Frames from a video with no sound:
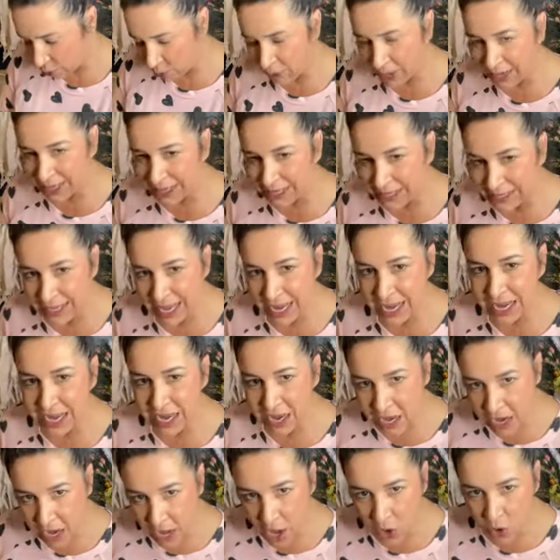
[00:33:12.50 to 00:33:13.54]
want to say
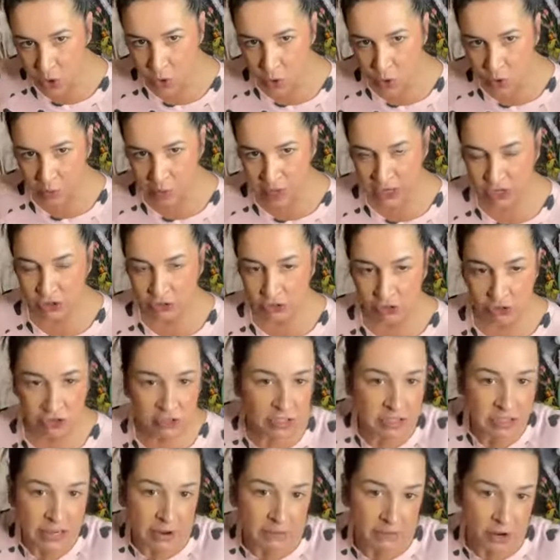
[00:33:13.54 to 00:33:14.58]
no because you
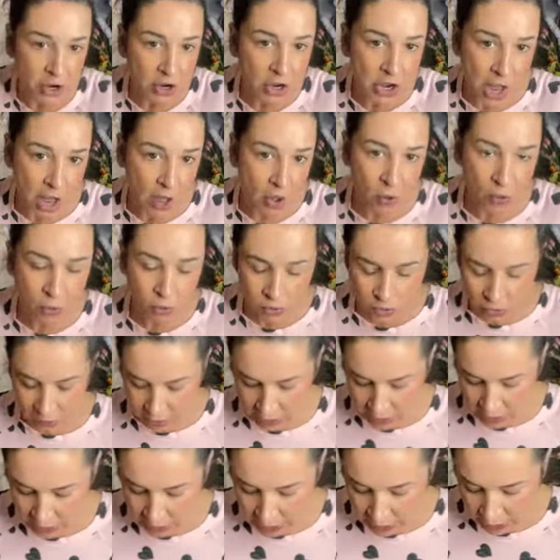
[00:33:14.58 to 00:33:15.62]
just never know.
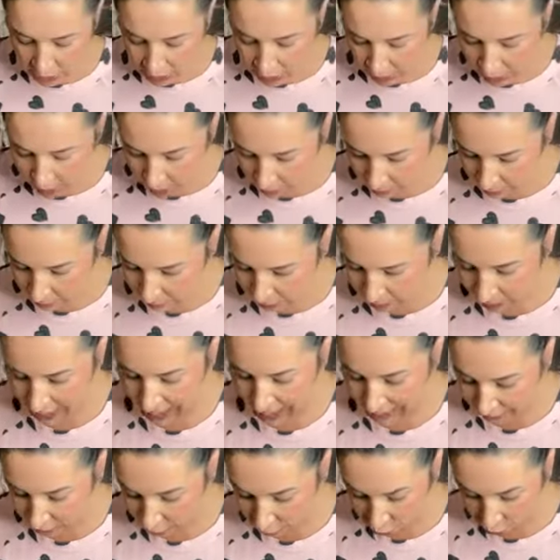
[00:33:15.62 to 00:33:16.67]
But
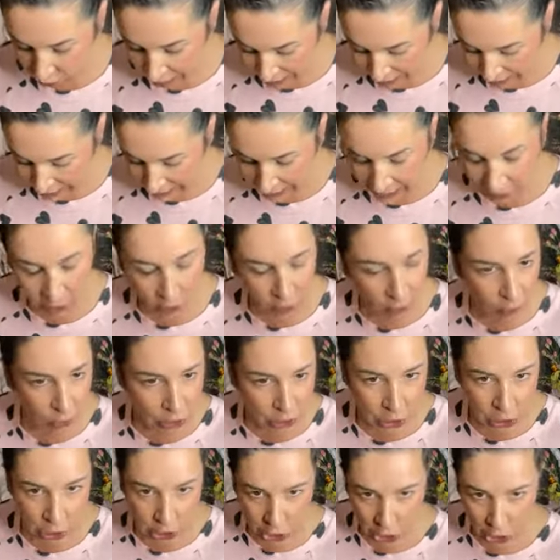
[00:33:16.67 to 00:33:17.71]
as of right now,
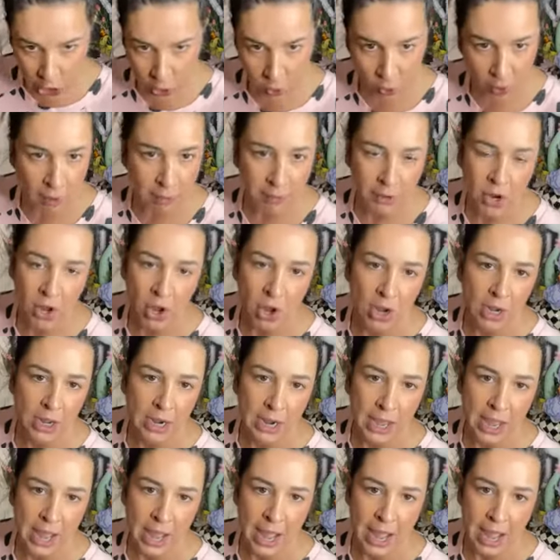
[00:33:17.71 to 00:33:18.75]
no, I'm not going
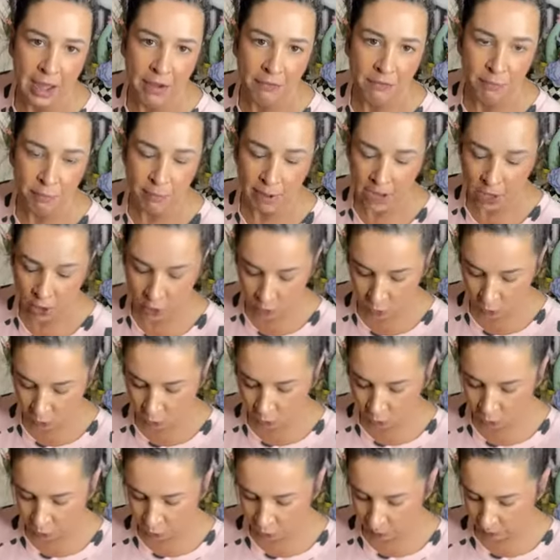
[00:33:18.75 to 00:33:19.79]
to have my own
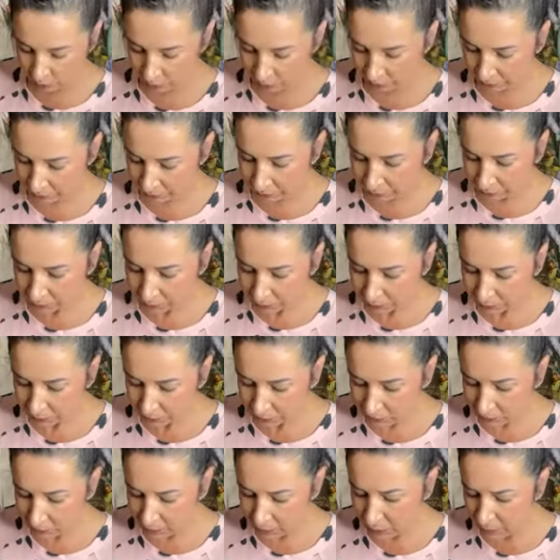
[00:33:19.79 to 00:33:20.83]
group.
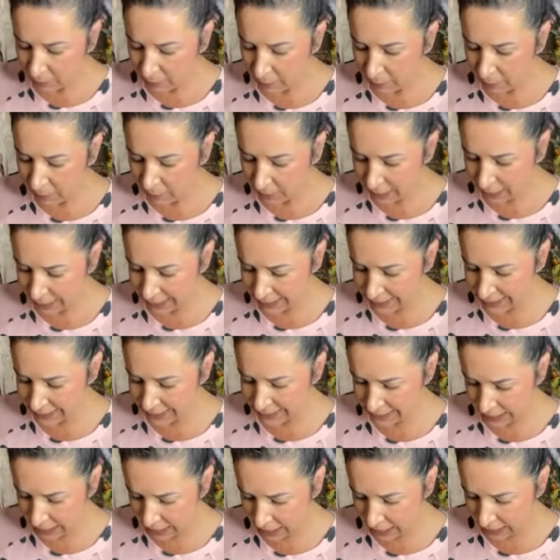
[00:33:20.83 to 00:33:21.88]
My
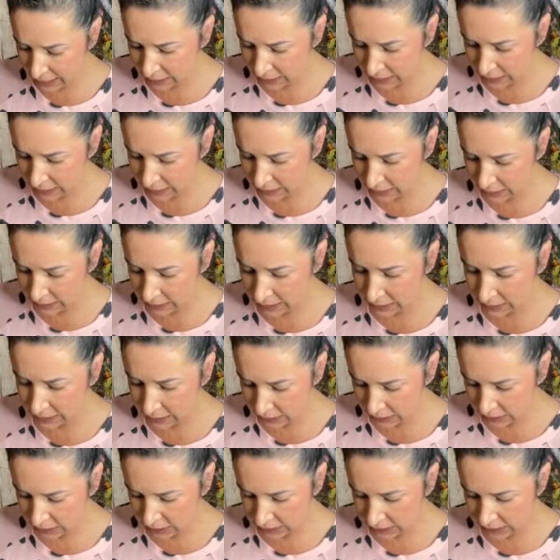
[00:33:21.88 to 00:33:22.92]
son,
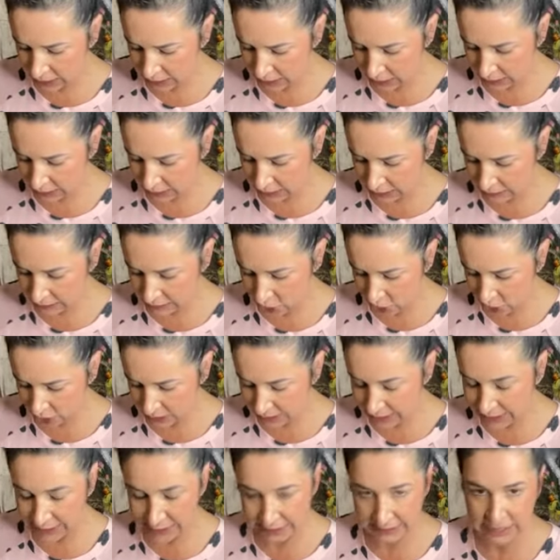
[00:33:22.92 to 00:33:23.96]
youngest son, is
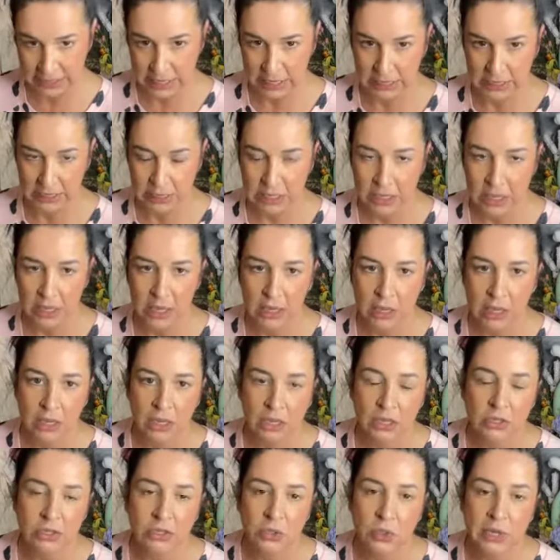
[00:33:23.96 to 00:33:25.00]
autistic.
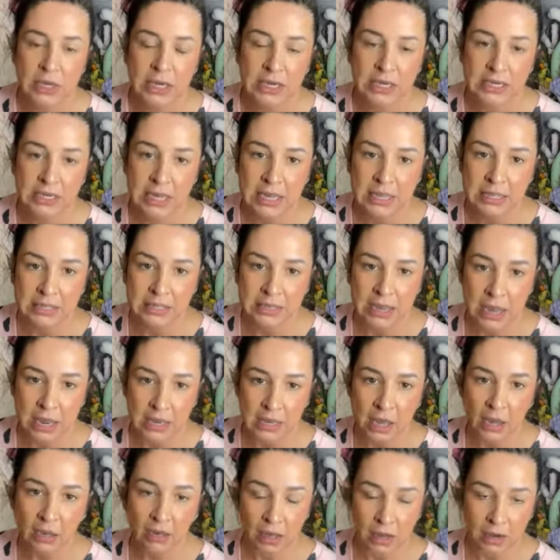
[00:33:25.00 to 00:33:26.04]
So he does take
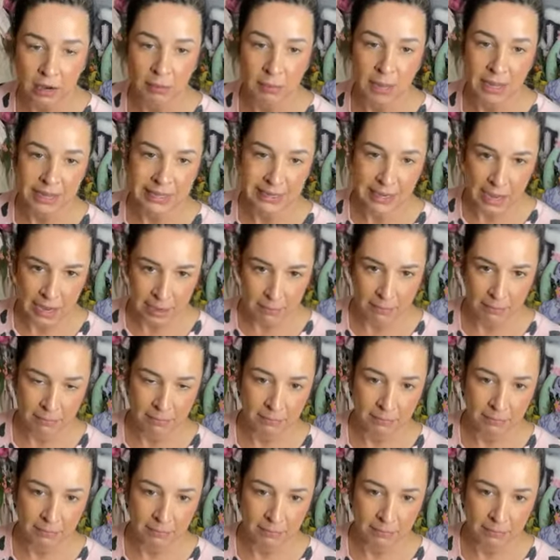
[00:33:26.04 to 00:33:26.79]
a lot of my time.